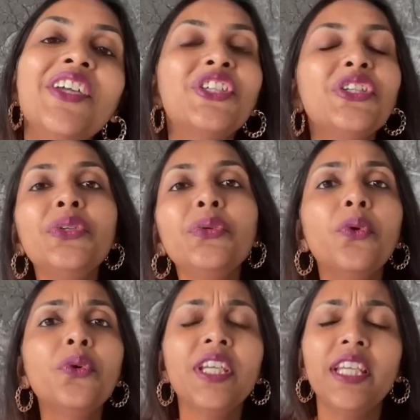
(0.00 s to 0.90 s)
Do you
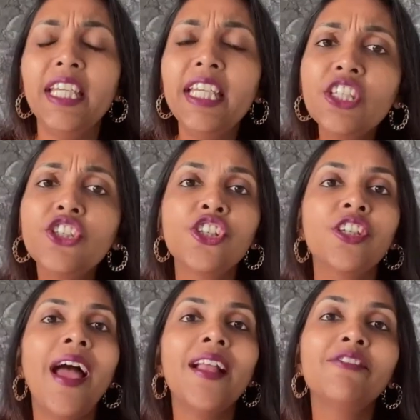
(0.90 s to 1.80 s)
know
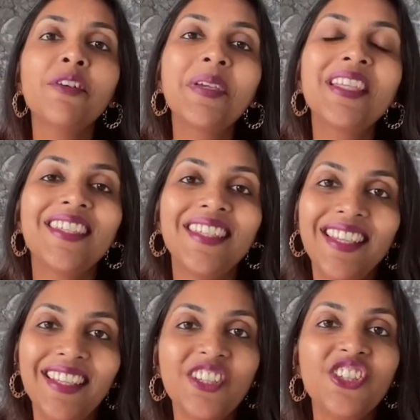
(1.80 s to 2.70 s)
each alphabet in
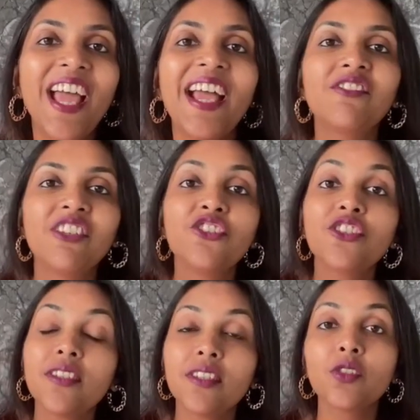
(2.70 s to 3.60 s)
English language
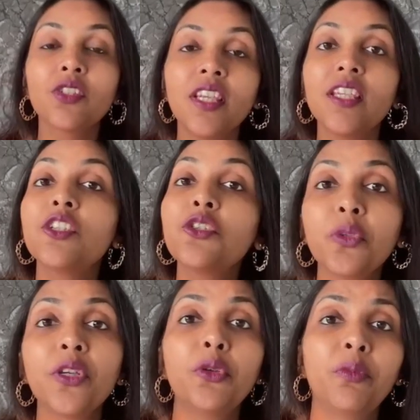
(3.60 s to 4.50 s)
is associated
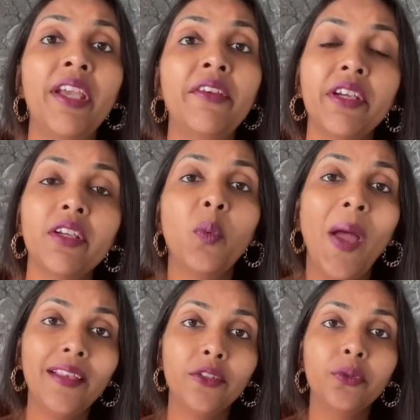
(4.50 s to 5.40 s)
to a numerical
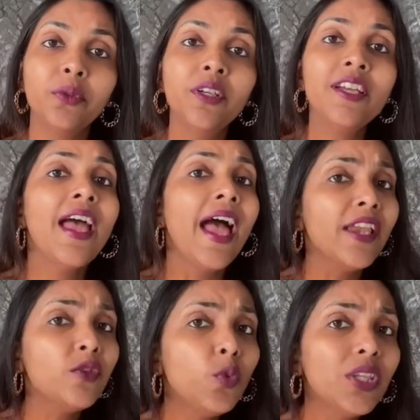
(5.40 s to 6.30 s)
value,
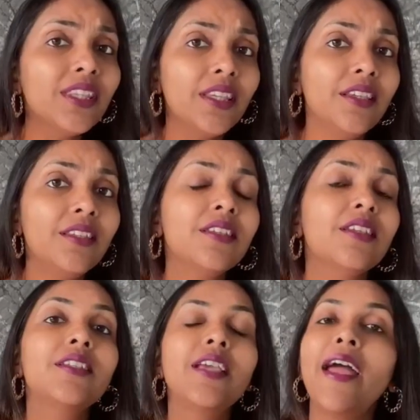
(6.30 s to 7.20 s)
and with
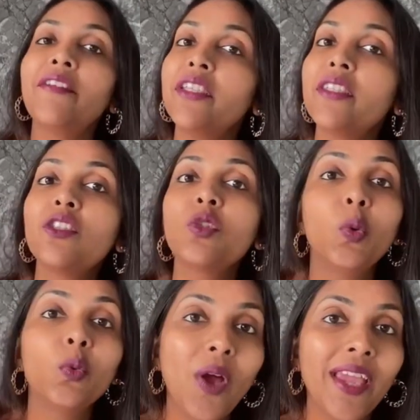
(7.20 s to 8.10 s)
it carries its
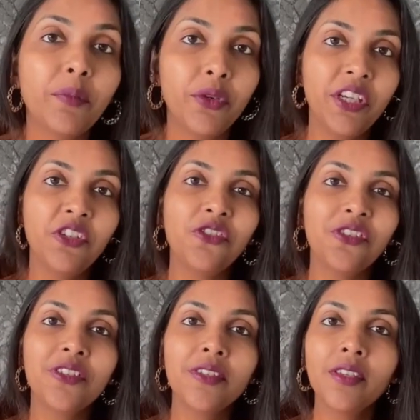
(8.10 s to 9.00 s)
own
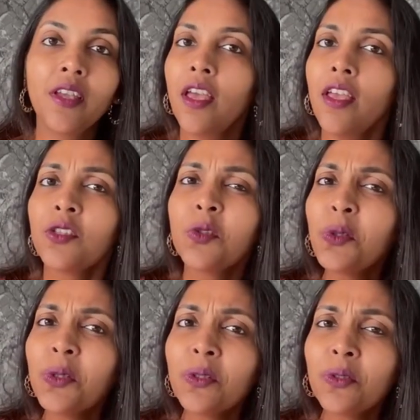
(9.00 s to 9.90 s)
vibrations. So
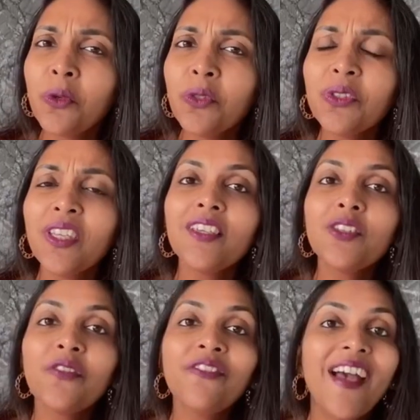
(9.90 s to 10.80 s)
don't you think
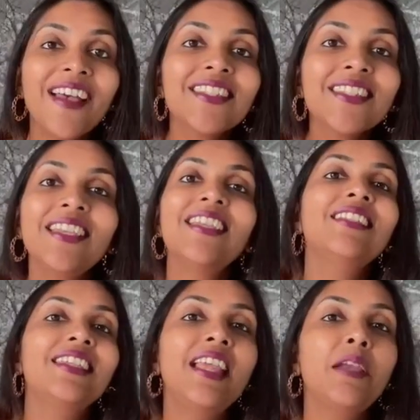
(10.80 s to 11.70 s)
it's so
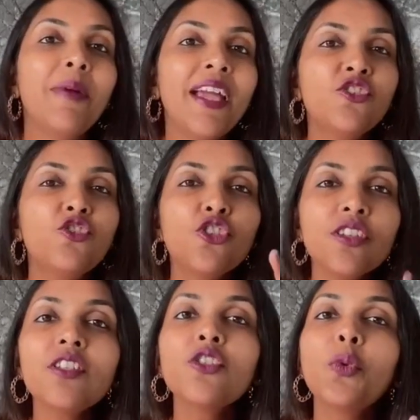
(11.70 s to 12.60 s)
fascinating that by
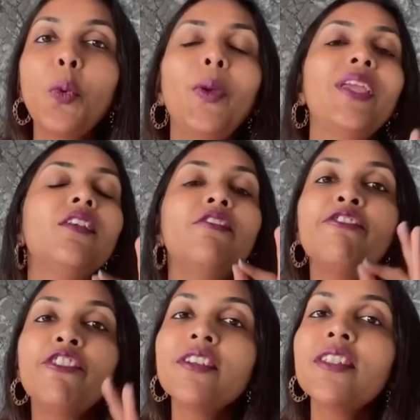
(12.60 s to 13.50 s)
just knowing the
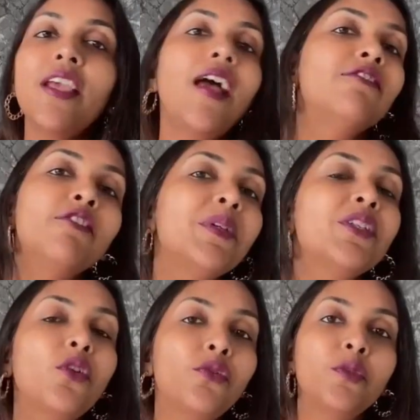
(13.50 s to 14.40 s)
first
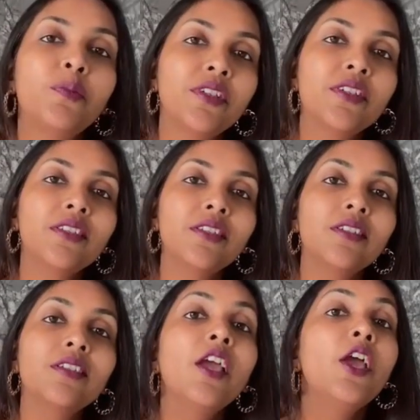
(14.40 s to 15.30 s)
alphabet of the
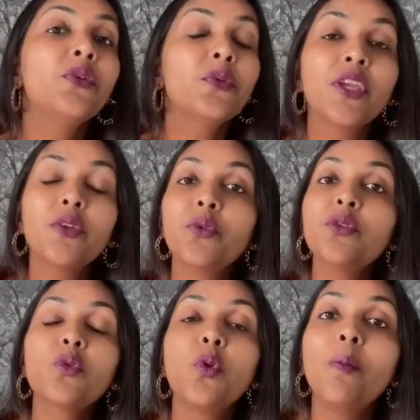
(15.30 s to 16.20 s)
person, you can know
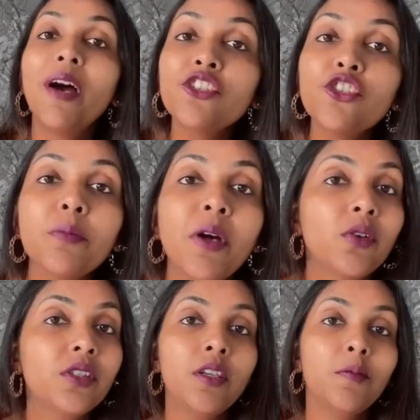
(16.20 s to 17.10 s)
so much
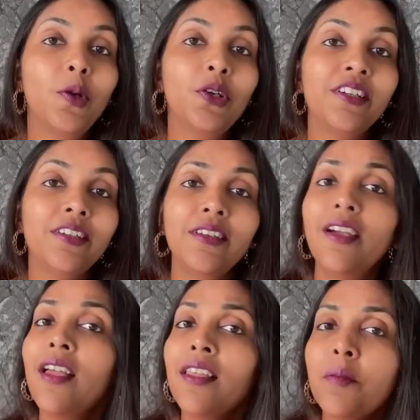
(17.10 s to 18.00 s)
about him or her,
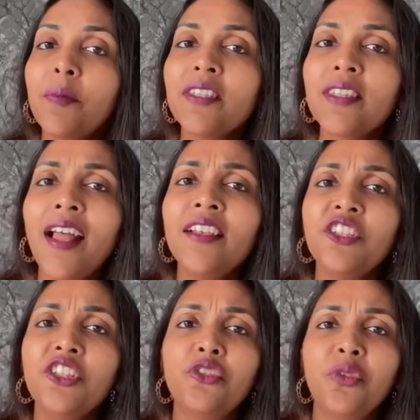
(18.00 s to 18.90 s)
the
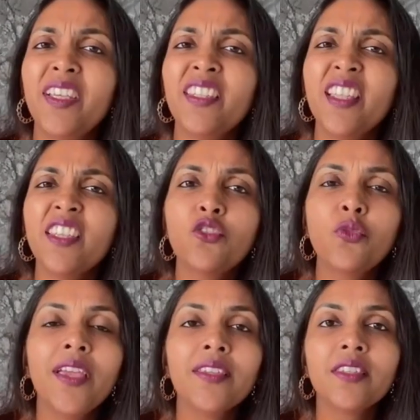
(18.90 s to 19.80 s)
personality traits, their
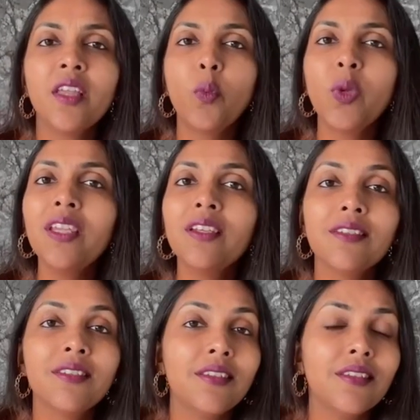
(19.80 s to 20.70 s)
strengths, their
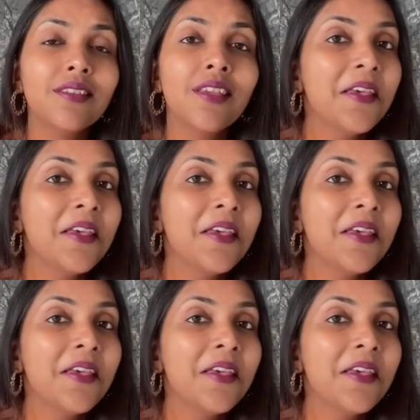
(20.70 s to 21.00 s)
weaknesses.